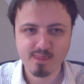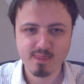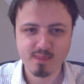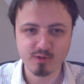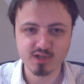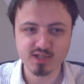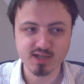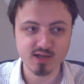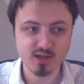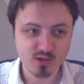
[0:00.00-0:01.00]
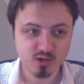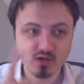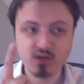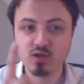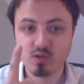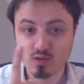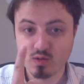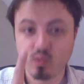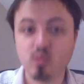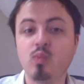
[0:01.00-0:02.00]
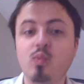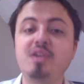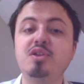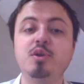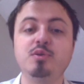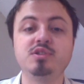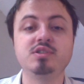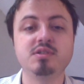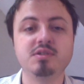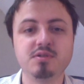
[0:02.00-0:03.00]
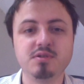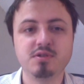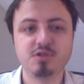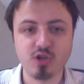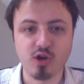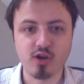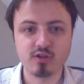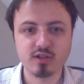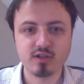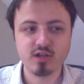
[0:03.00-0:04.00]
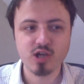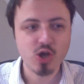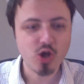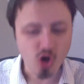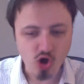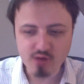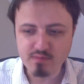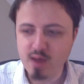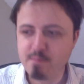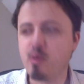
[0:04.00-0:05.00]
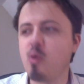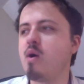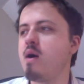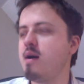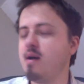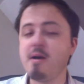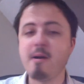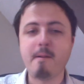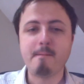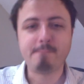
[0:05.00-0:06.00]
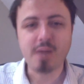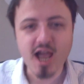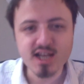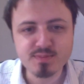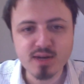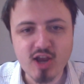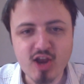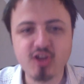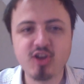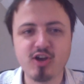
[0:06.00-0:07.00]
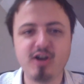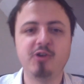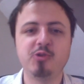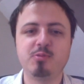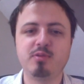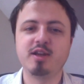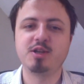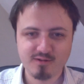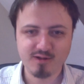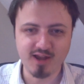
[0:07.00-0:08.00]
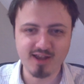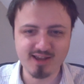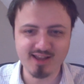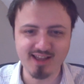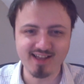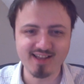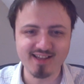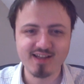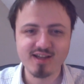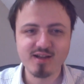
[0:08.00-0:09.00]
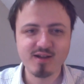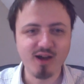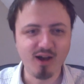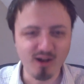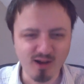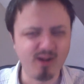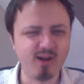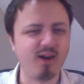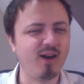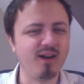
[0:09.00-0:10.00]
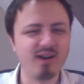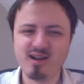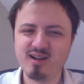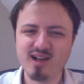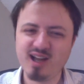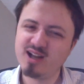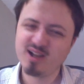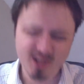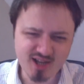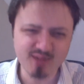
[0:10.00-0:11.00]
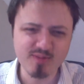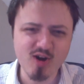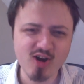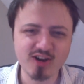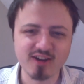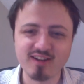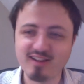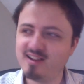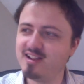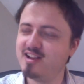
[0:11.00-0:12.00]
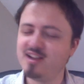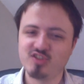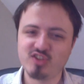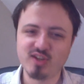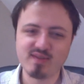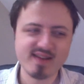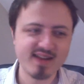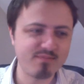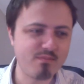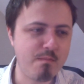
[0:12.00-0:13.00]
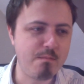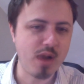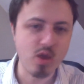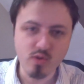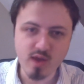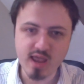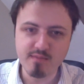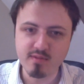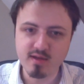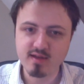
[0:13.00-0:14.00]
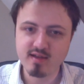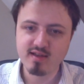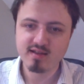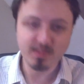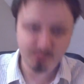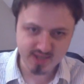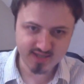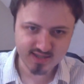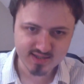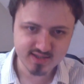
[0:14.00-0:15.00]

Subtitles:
which is a one-use shot, on my poor plasma cannon guy on the bridge. Oh, come on! So it blew him to pieces.